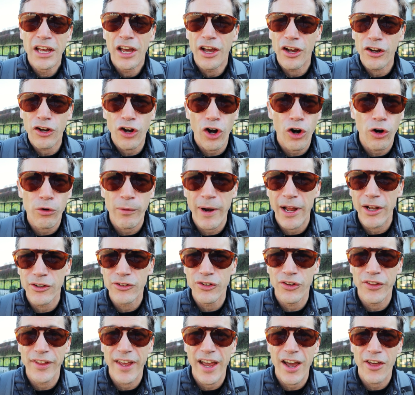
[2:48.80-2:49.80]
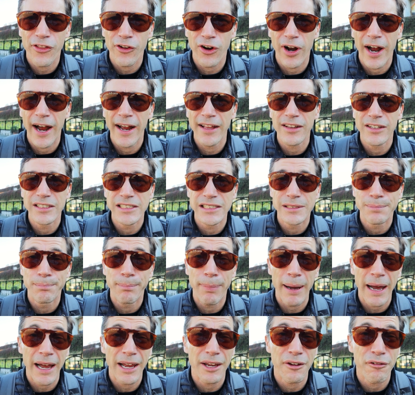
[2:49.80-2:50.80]
and go around to the other islands
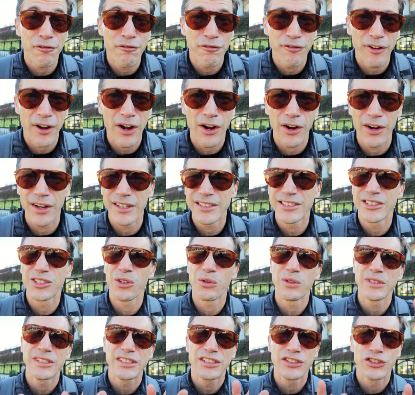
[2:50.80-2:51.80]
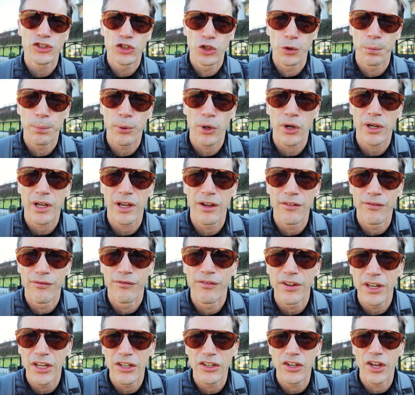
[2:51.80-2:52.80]
by ferry. So it's super
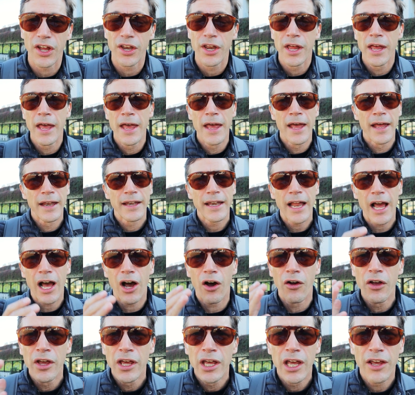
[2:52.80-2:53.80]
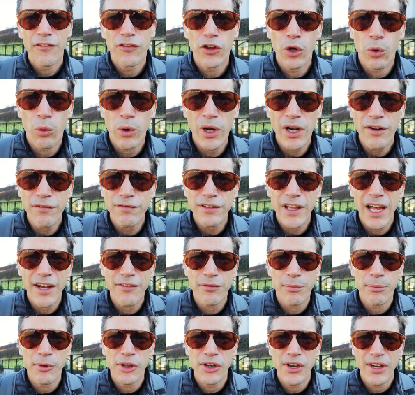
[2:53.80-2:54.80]
convenient. Now, if you want to fly
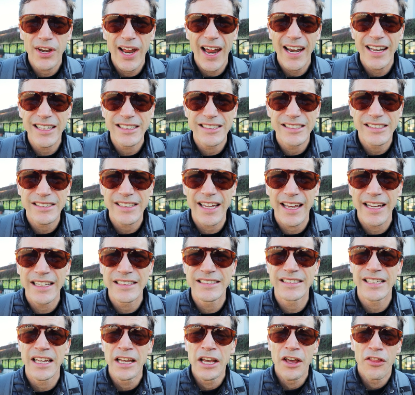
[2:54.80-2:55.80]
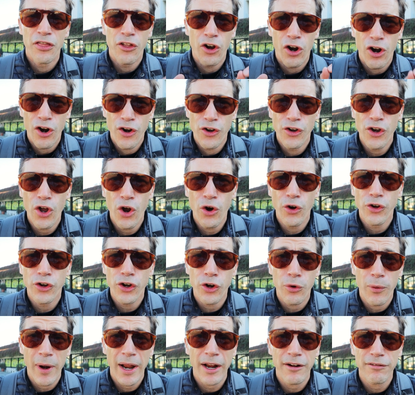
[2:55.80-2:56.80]
from the United States, there are no
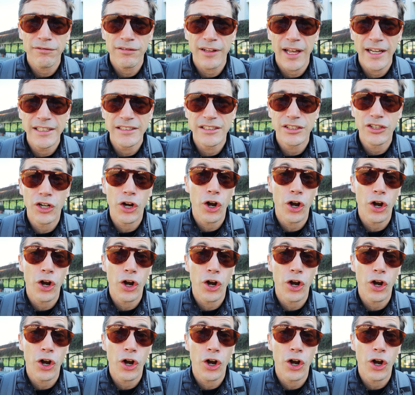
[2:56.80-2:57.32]
direct flights